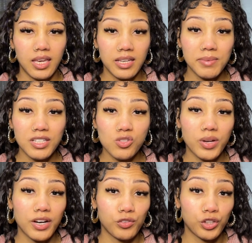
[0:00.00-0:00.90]
It means
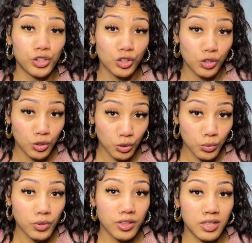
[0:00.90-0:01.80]
whatever
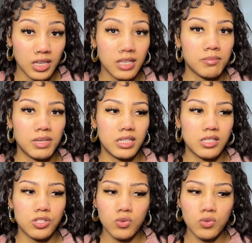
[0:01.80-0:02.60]
you think it means.